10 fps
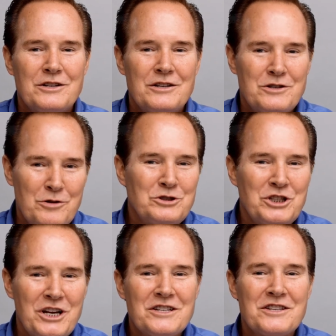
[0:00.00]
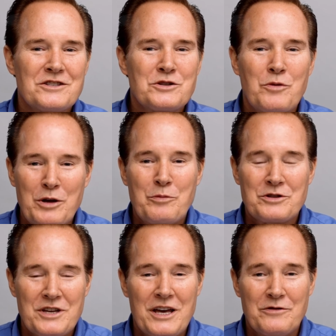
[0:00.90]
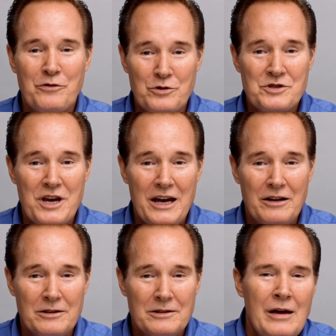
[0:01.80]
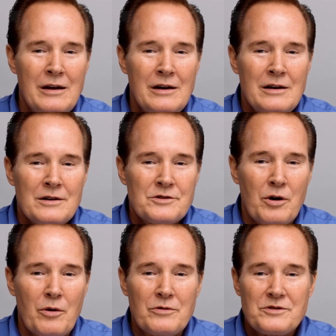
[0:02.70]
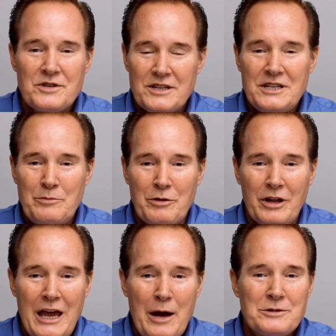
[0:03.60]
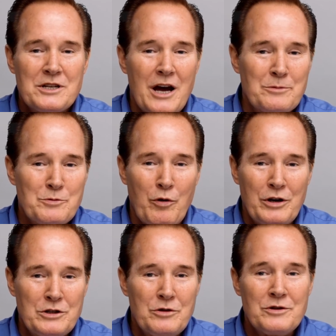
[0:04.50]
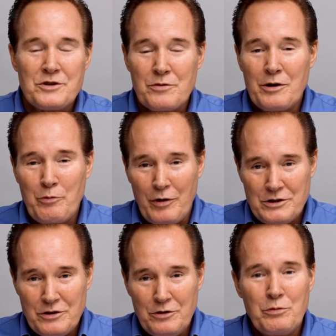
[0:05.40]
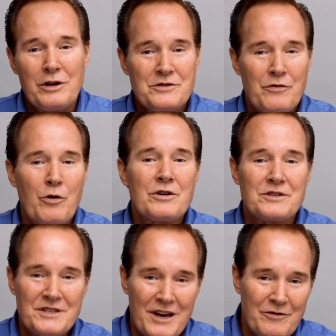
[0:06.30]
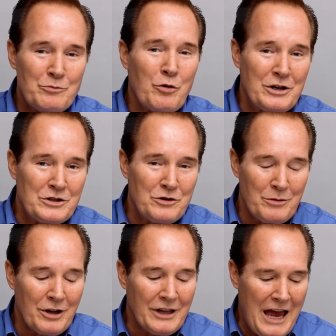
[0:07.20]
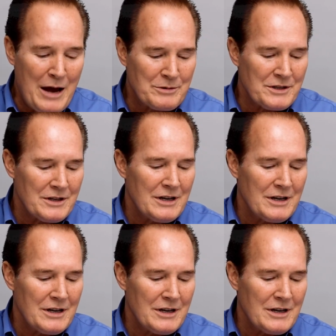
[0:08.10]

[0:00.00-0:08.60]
2 Gs is 20% of full scale. So 16 milliamps times 0.2 is 3.2, plus 4 is 7.2 milliamps.